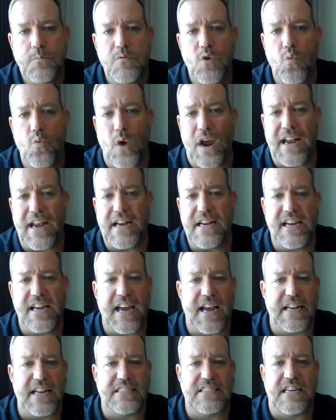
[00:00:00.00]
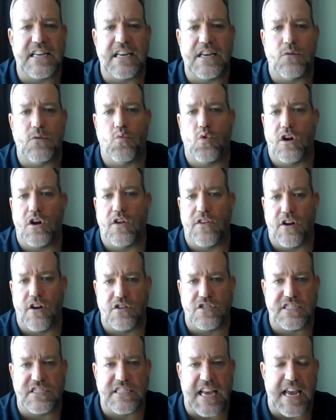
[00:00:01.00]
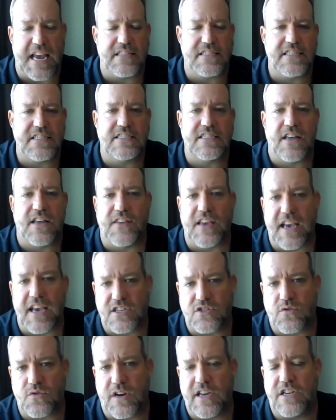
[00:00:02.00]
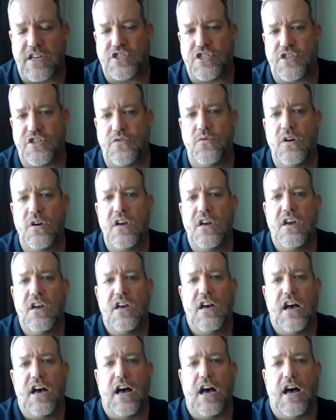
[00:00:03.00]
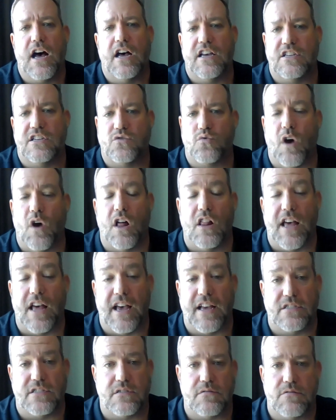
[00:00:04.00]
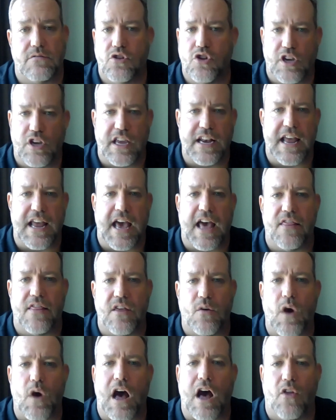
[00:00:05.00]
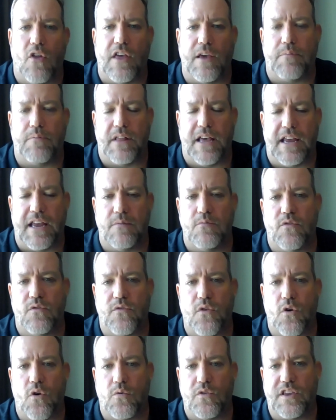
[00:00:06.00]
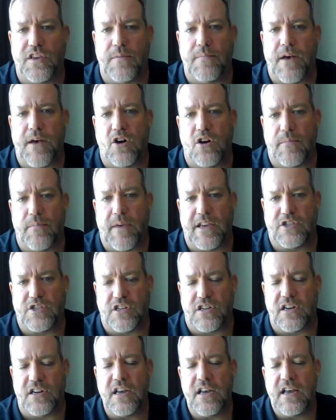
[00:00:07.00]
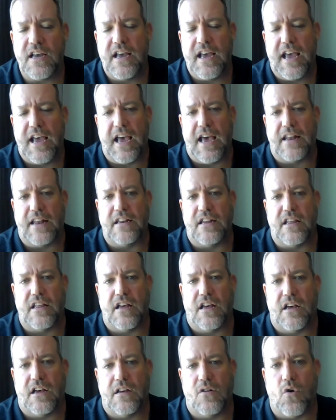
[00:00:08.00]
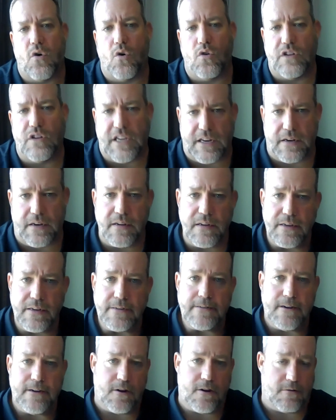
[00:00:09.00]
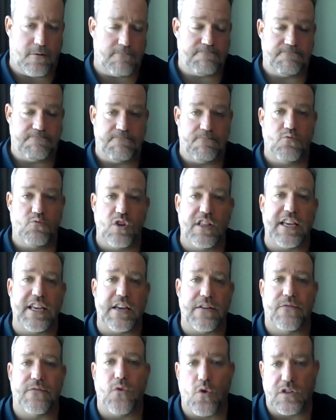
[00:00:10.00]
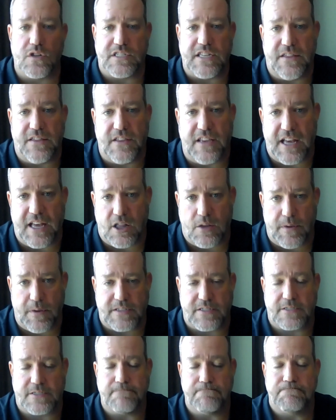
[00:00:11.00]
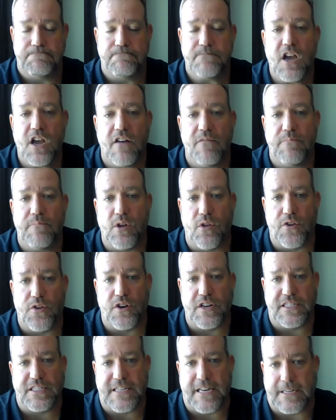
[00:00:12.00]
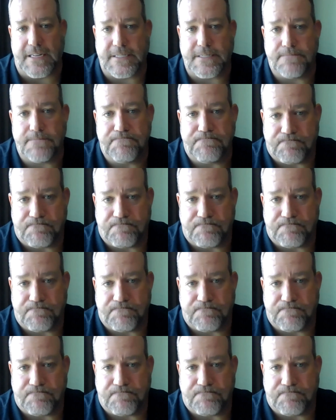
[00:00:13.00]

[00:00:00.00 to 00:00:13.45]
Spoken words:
waiting to kind of see where their stance is on the x-ray issue, as well as looking at how they plan to move forward with the amalgamation and holding or really enforcing the elements of Bill 36.